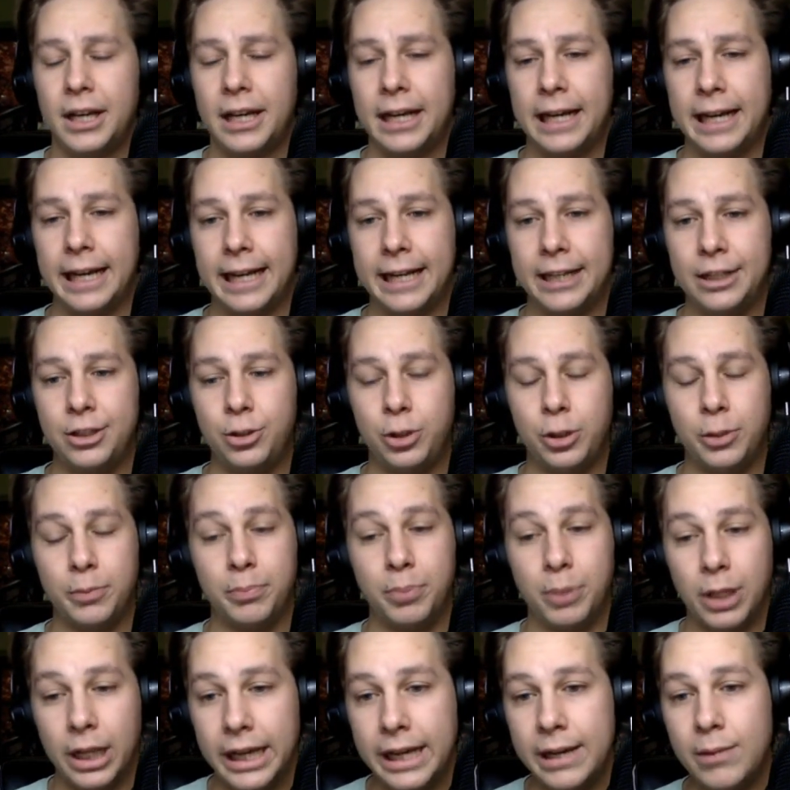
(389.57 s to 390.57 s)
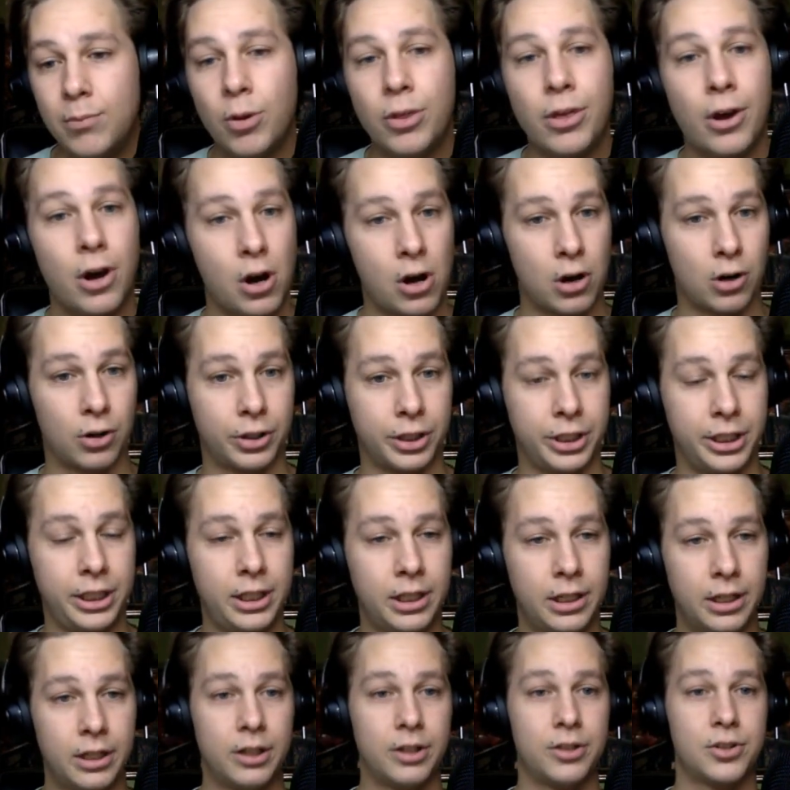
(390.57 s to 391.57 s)
And you could play him with
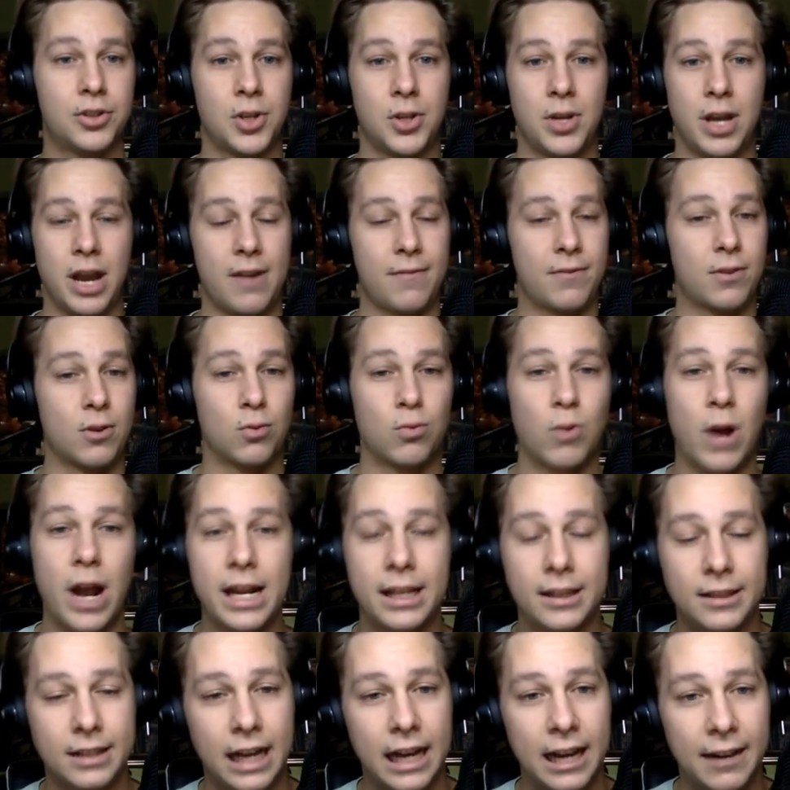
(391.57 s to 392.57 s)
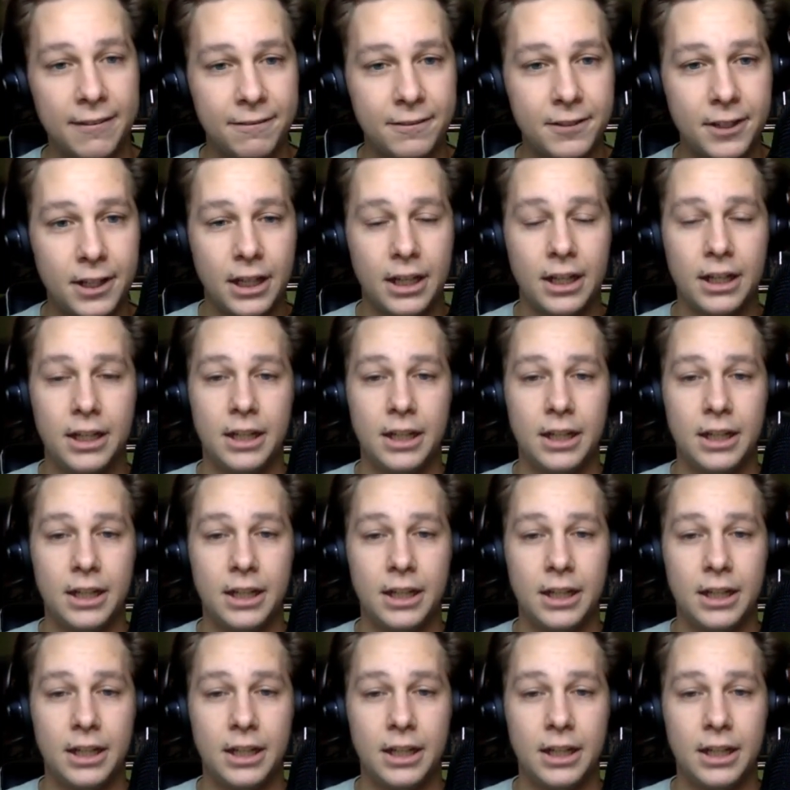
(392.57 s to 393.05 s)
Harley, so you have the right left.